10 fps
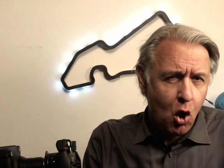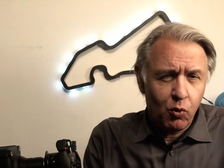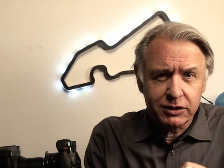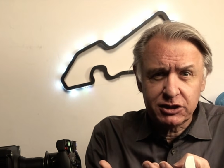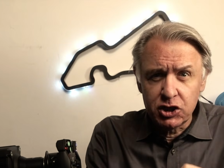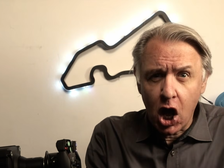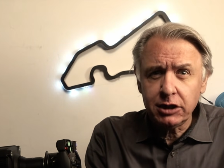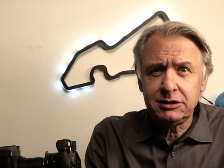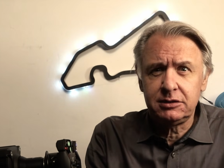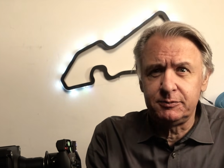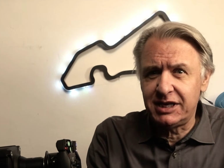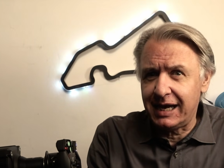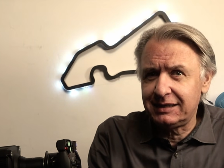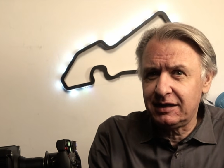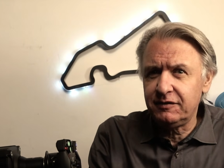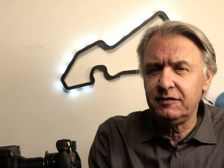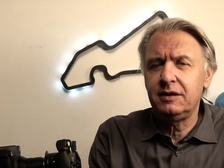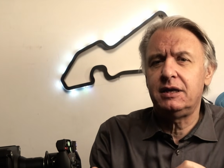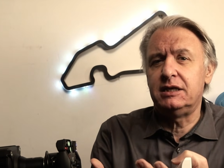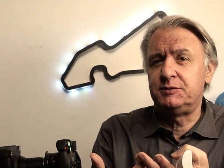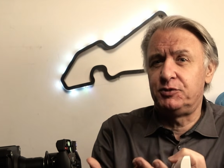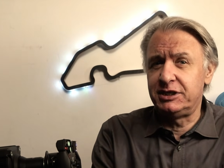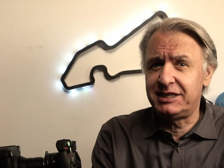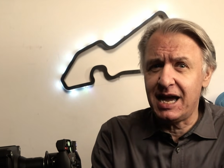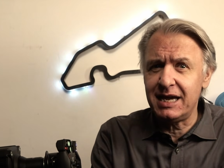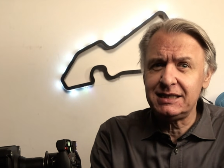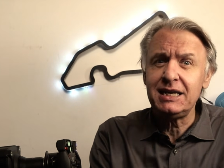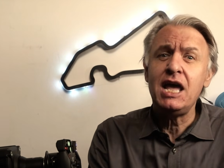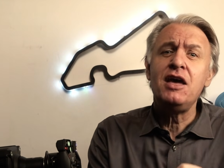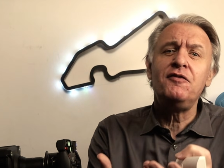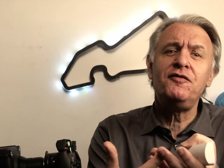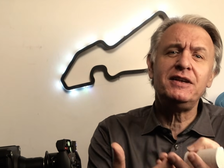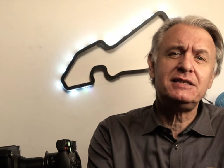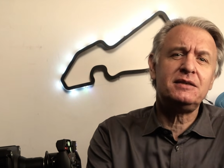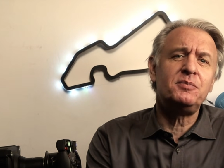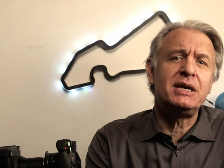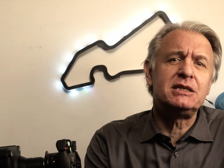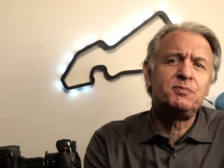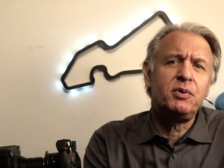What's not subjective, it's precise, fits the base